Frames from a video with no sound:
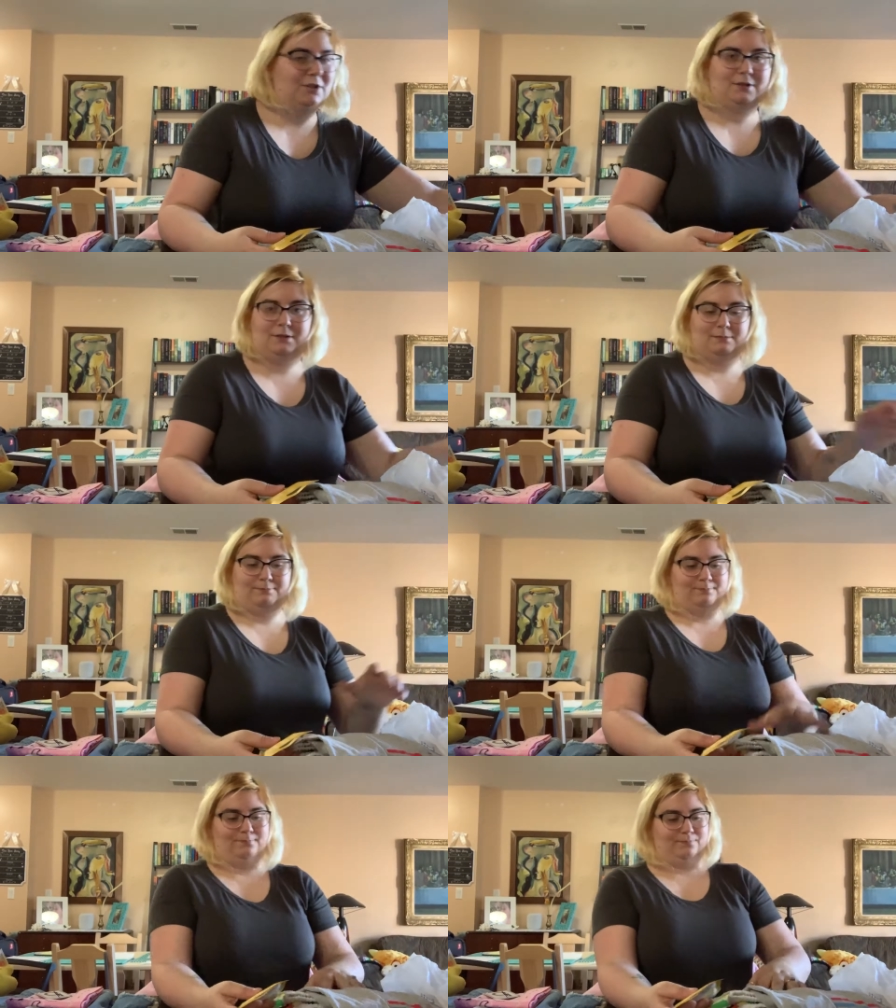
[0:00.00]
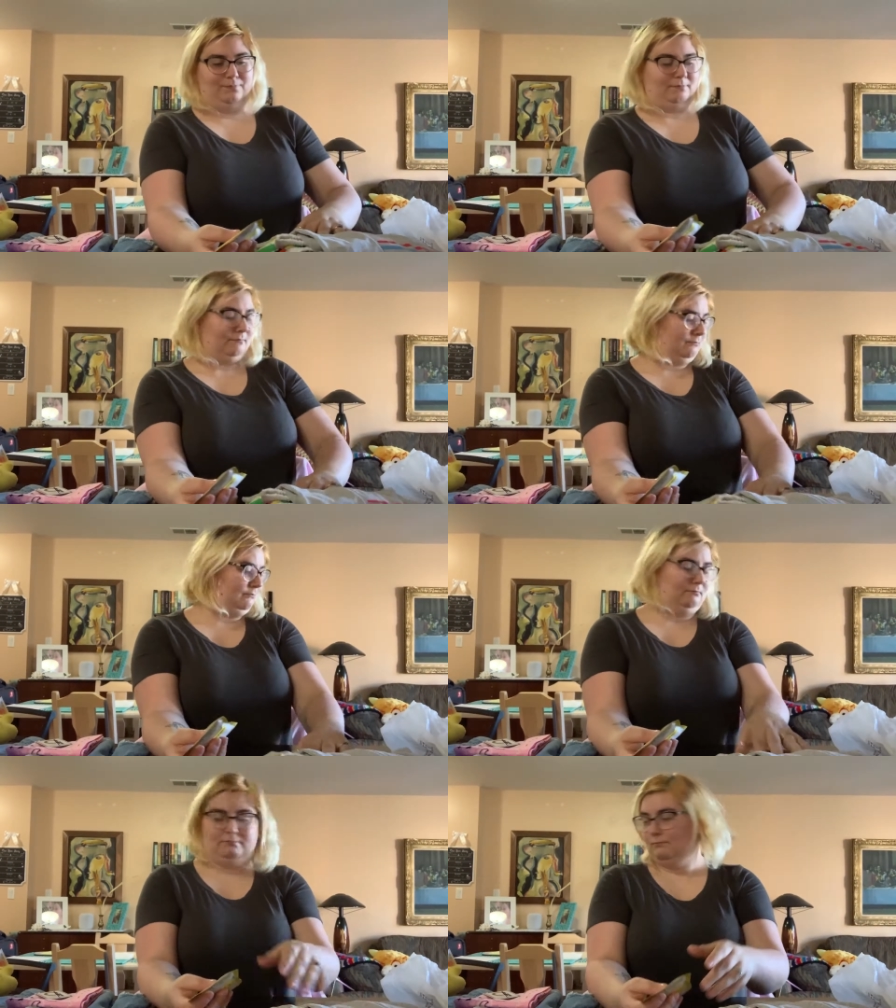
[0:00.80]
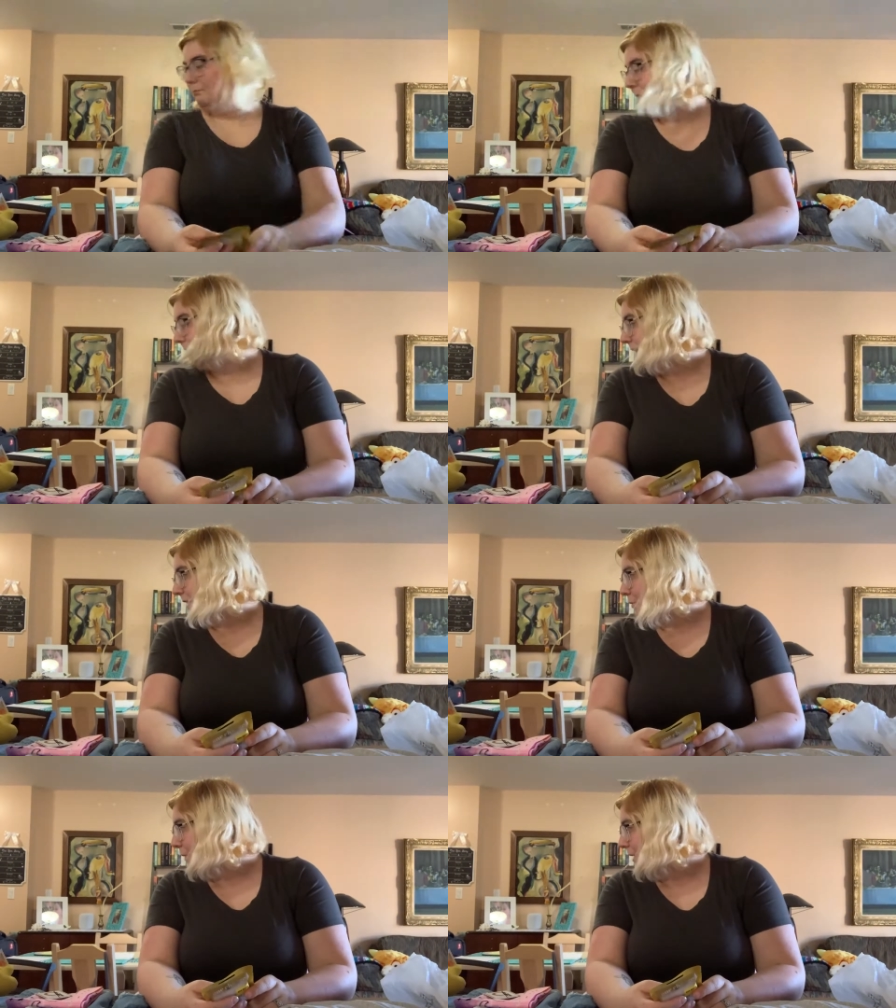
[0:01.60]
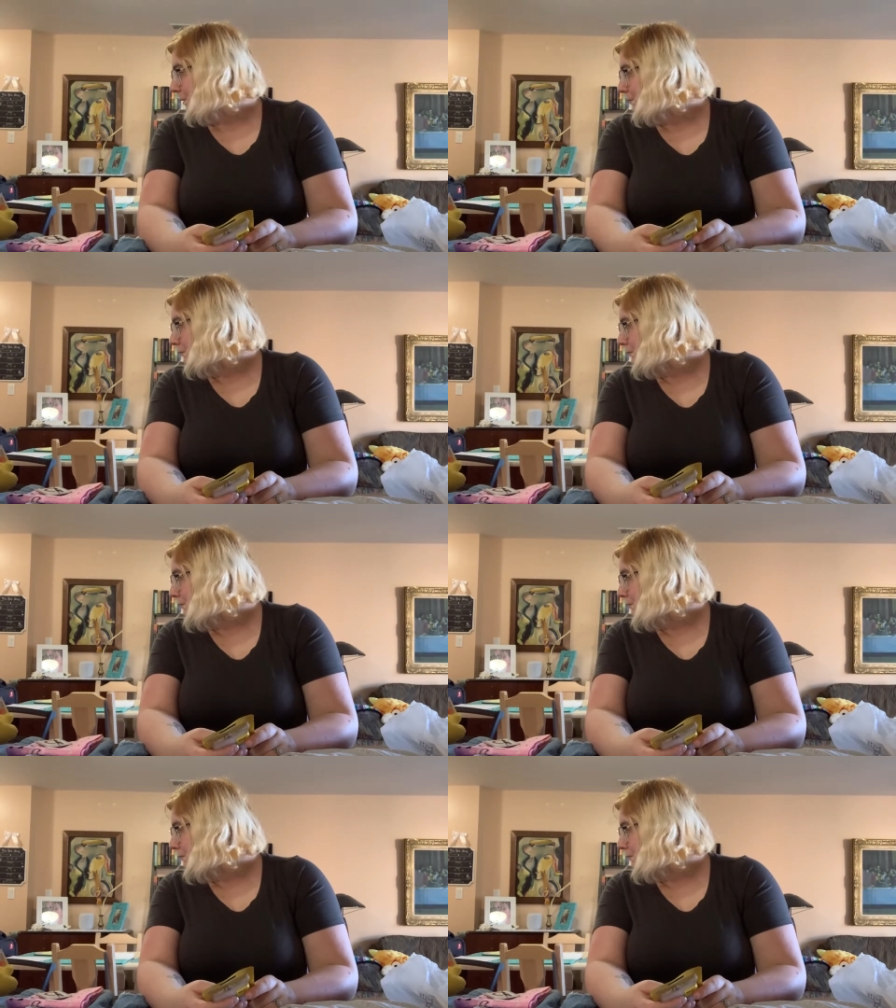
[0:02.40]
just my cat's weird.